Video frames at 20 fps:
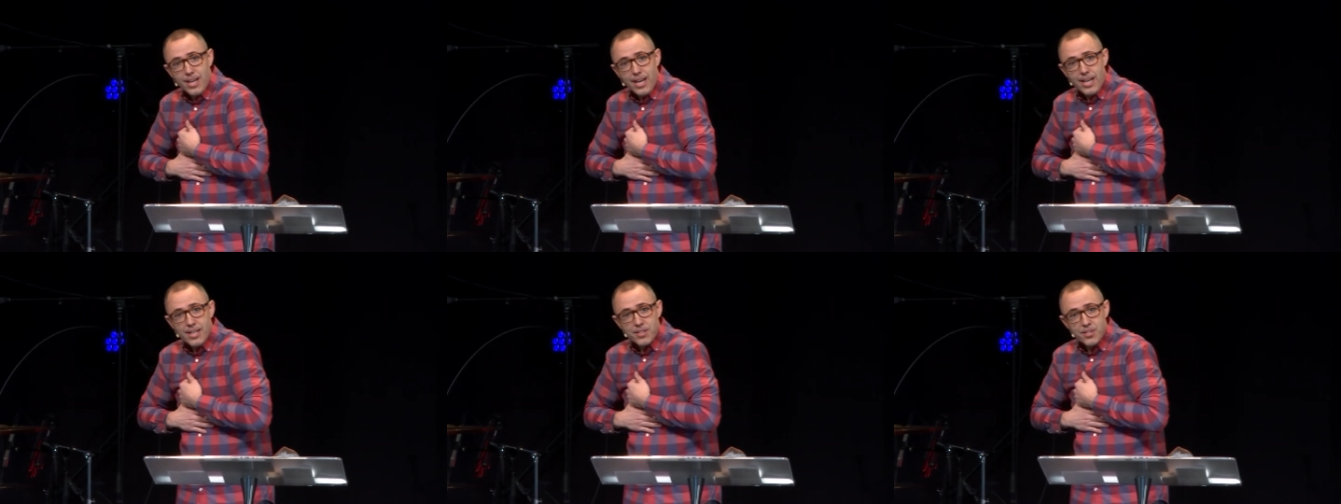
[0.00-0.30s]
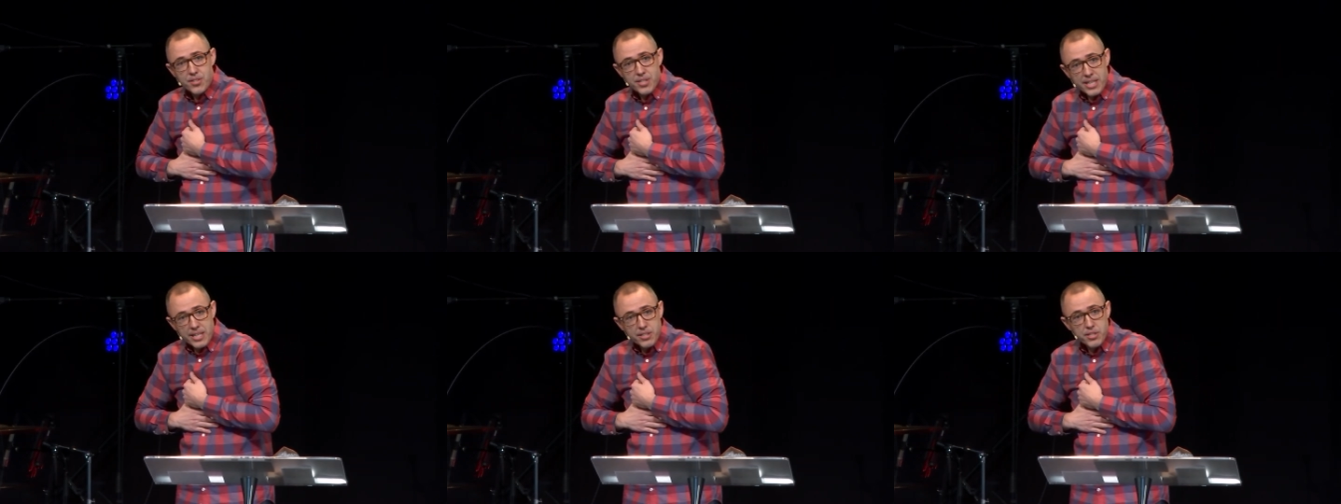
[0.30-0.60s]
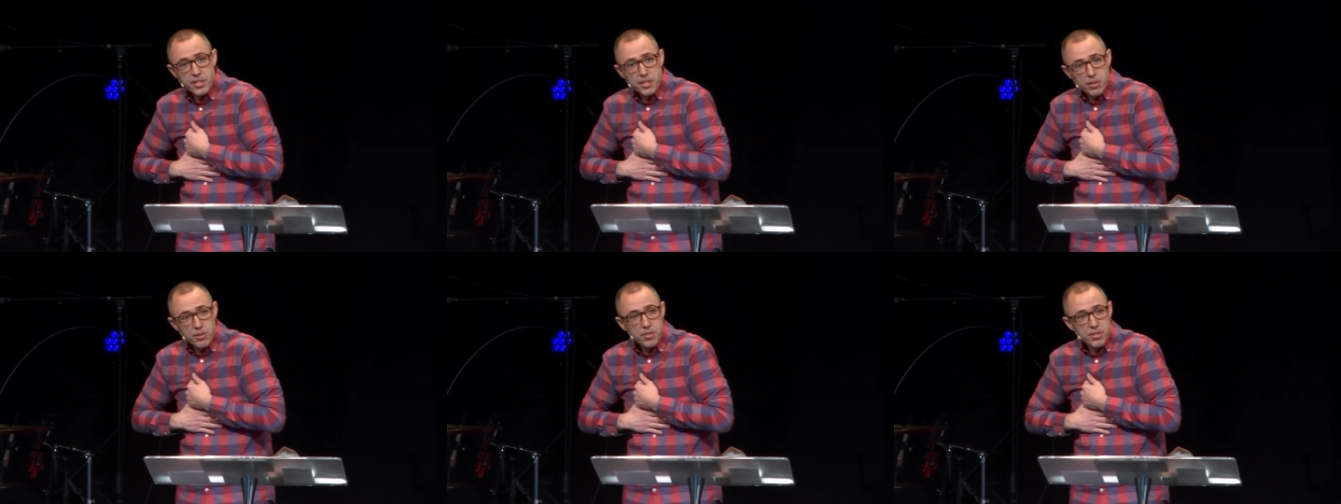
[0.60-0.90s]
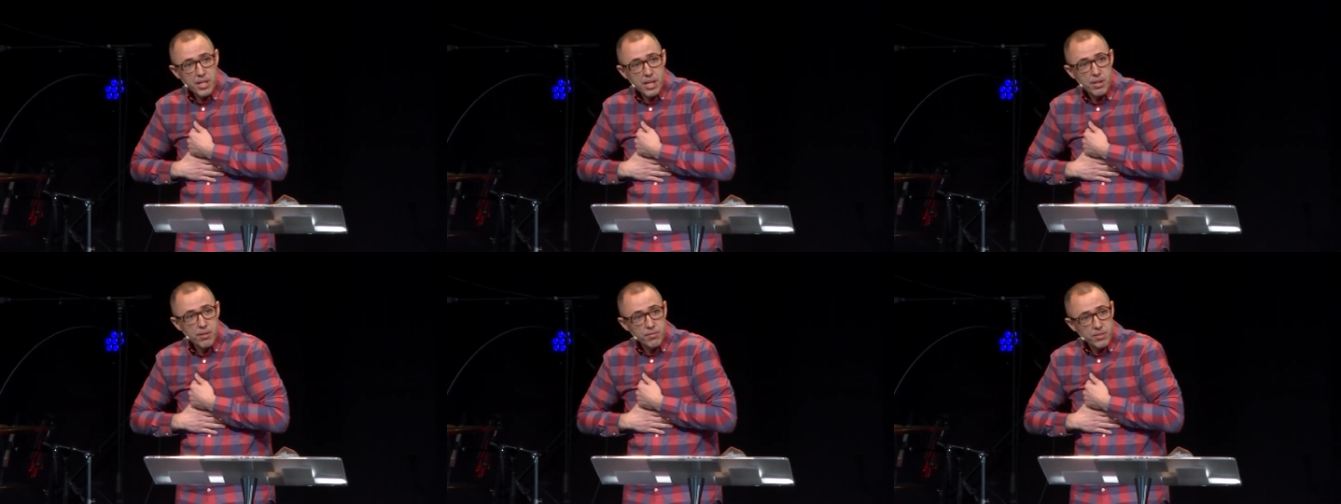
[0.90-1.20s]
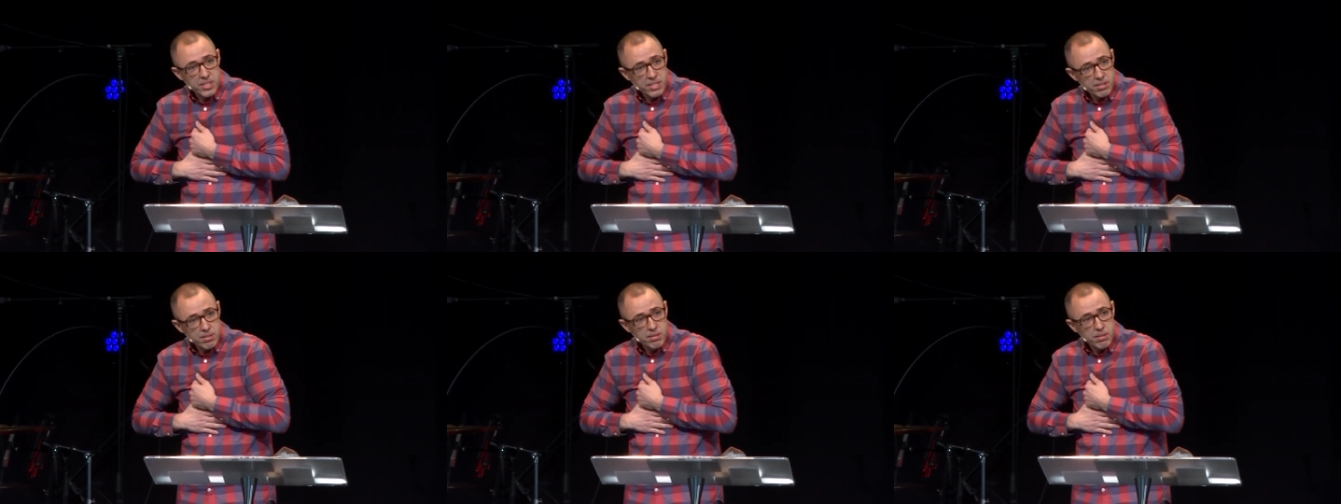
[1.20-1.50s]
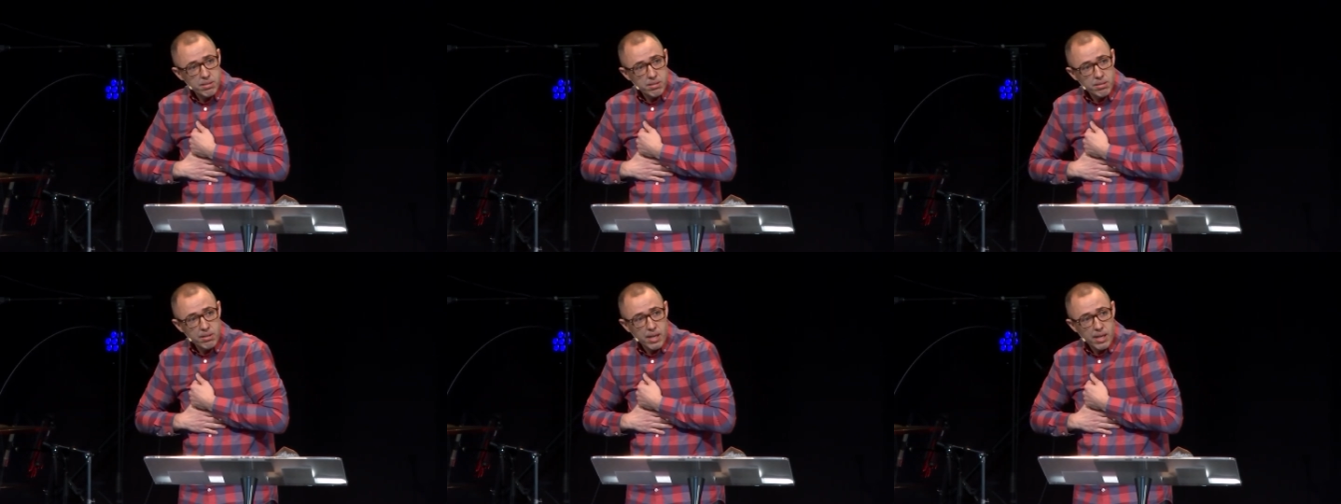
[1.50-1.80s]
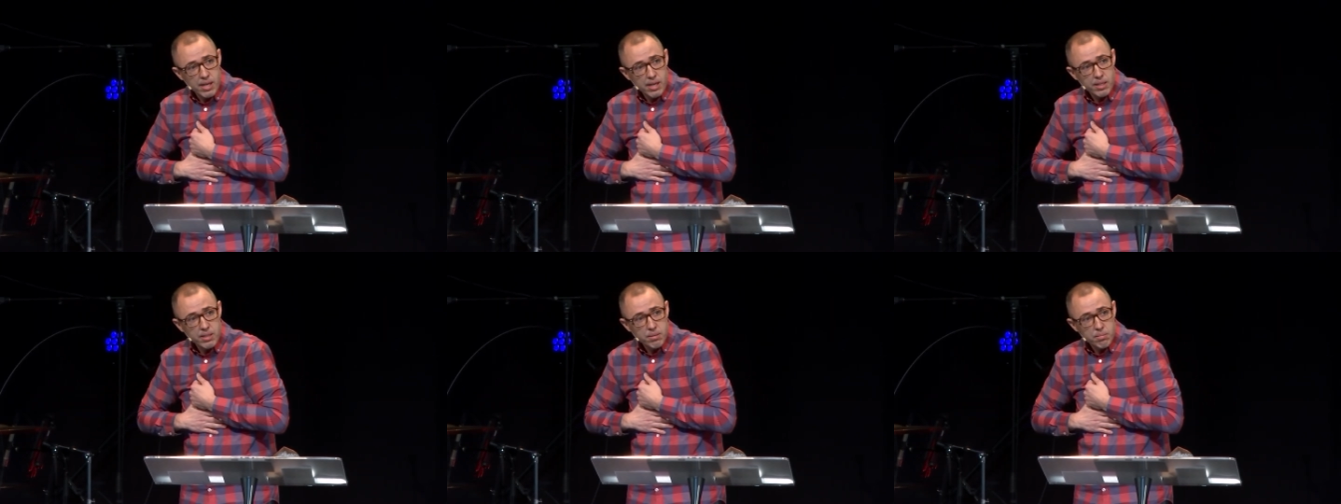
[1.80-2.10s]
and sing to yourself, This little
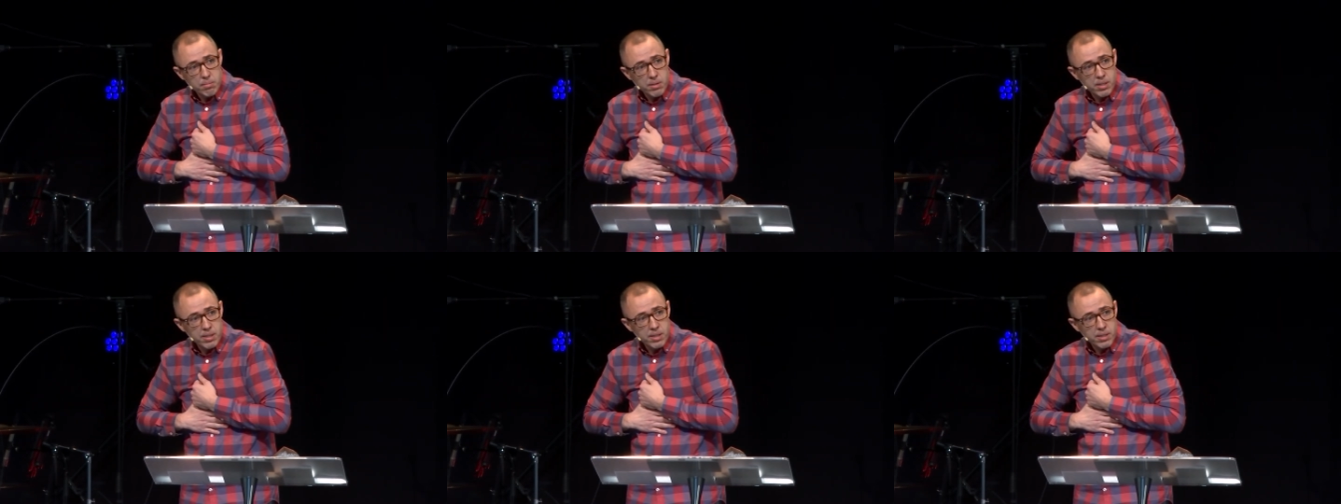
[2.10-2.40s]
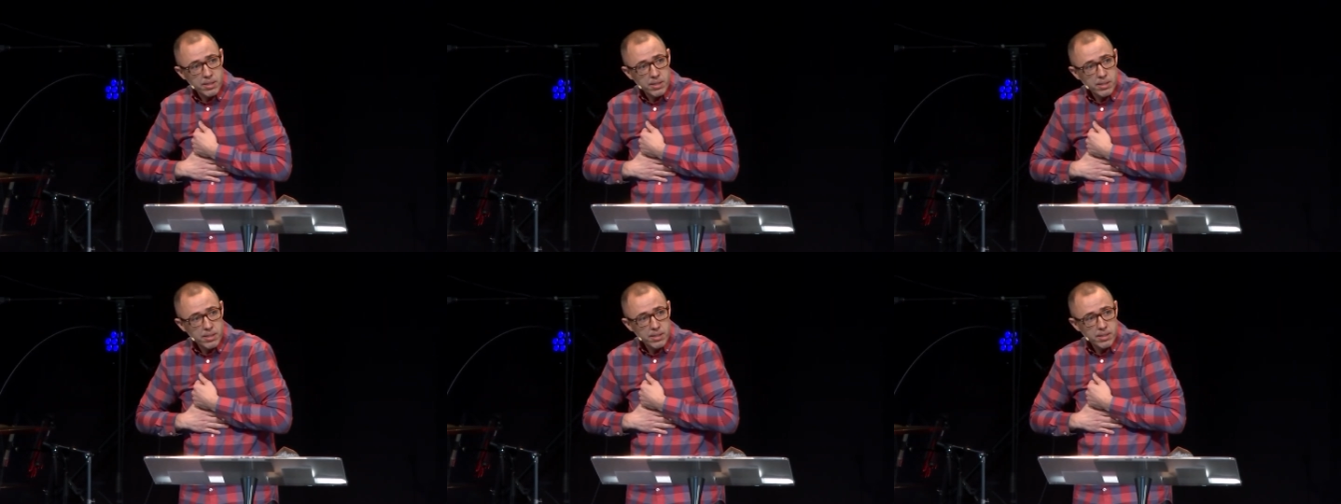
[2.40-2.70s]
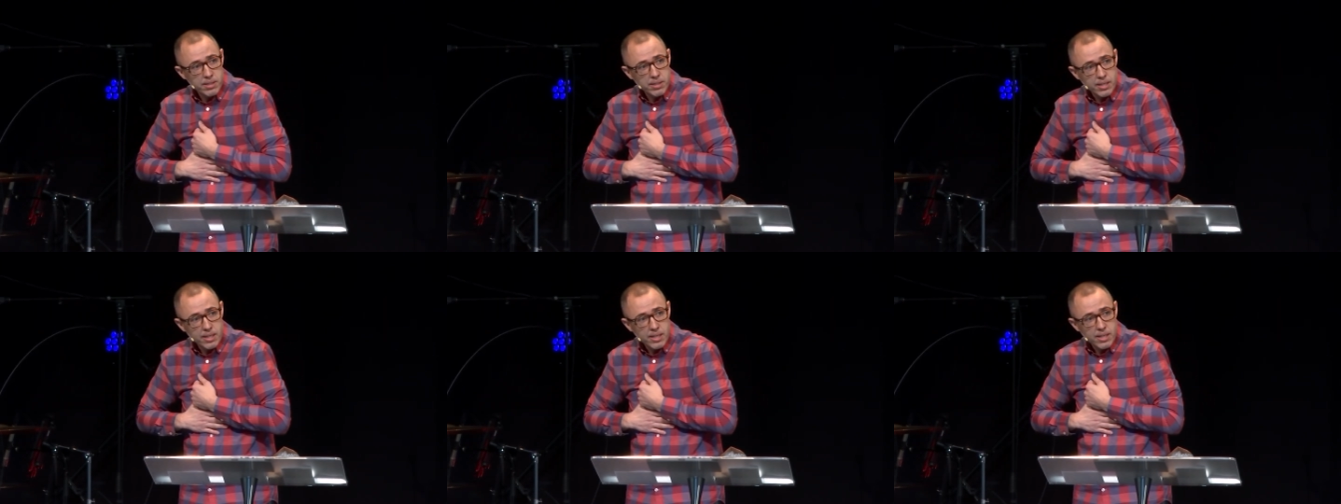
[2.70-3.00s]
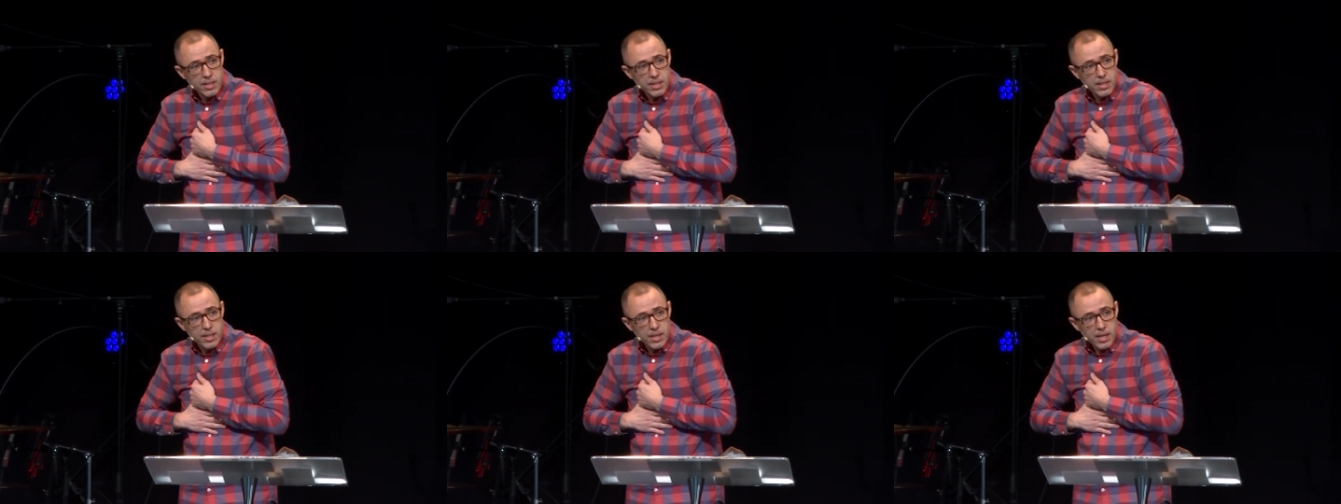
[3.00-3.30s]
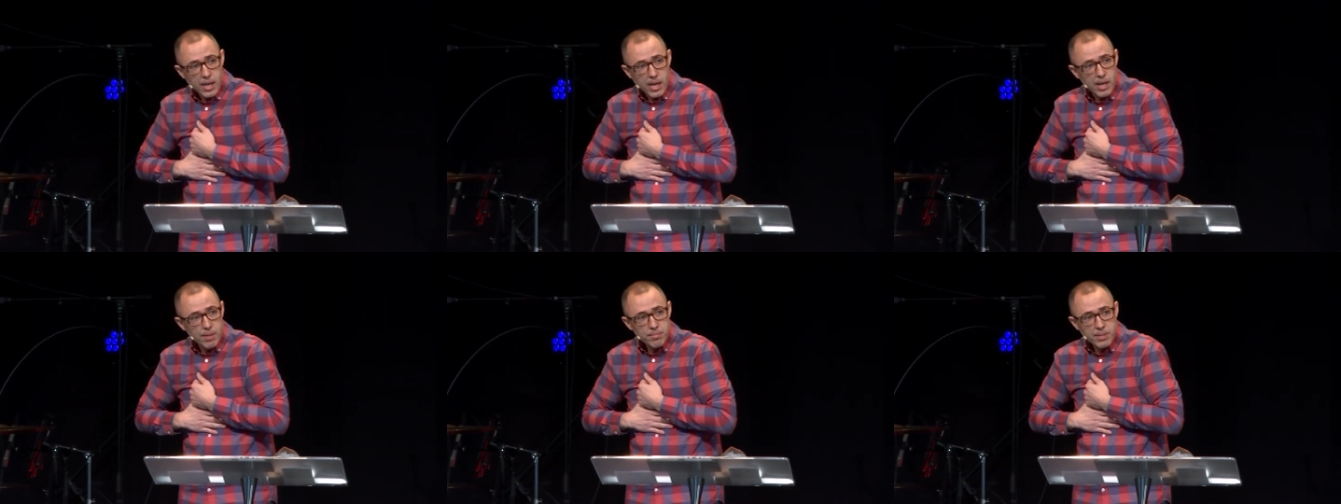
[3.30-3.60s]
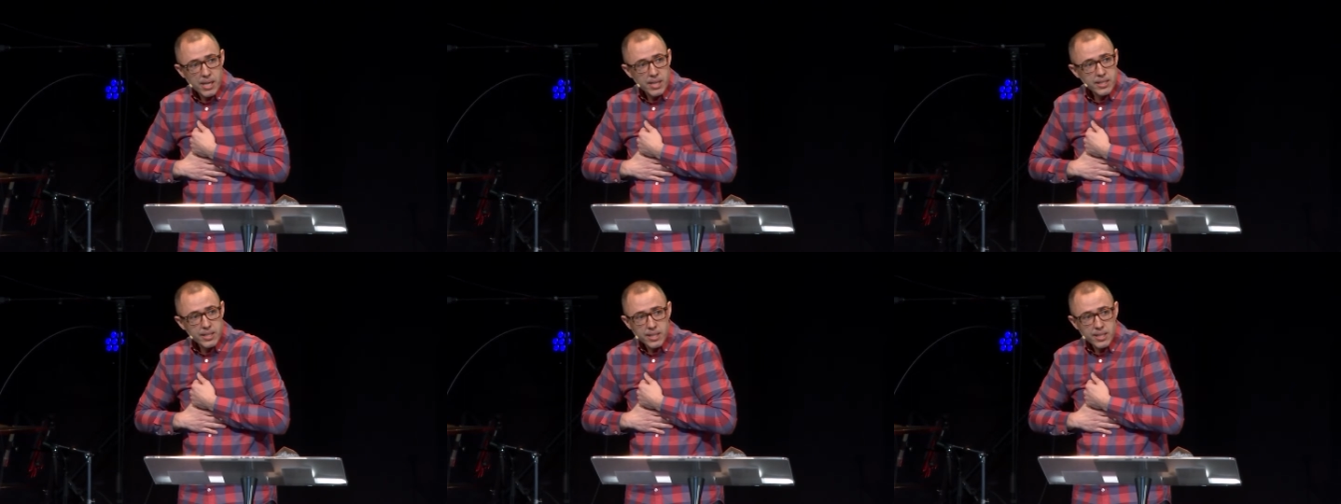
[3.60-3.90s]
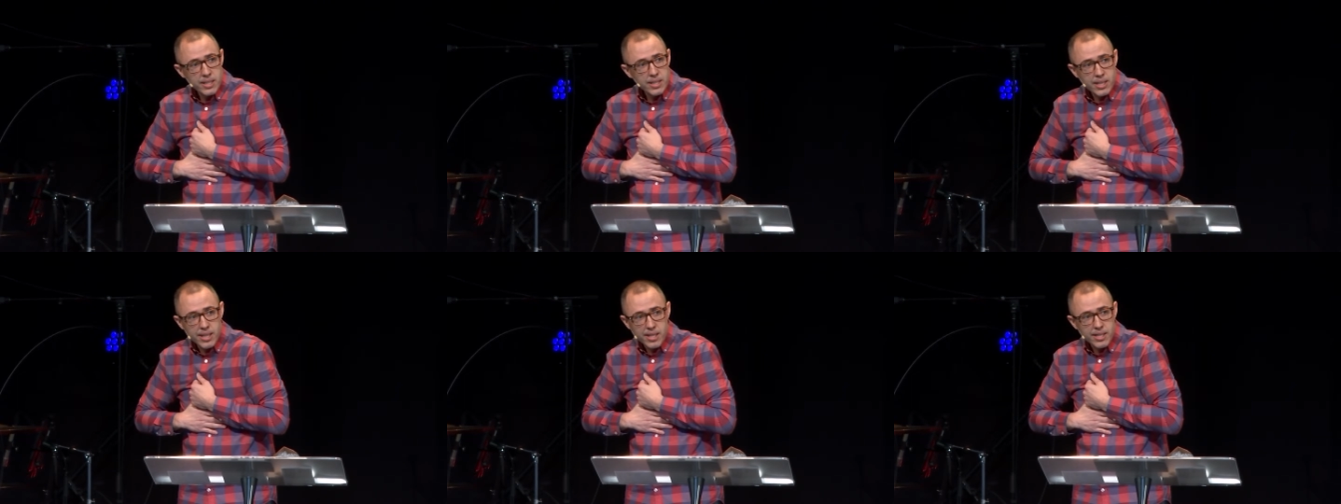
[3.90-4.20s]
light of mine I'm not going
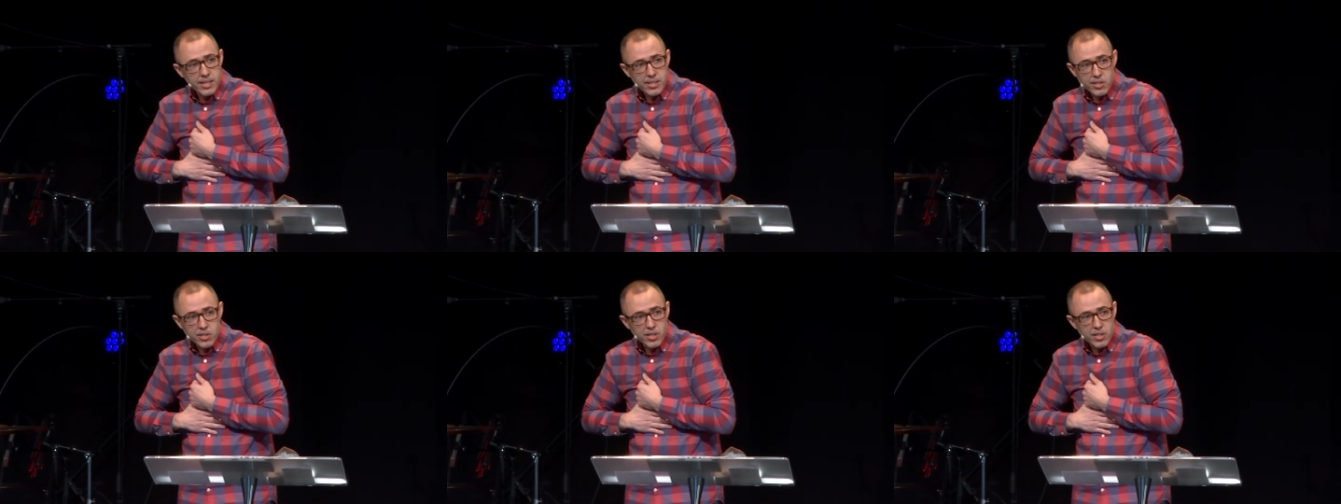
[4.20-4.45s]
to let it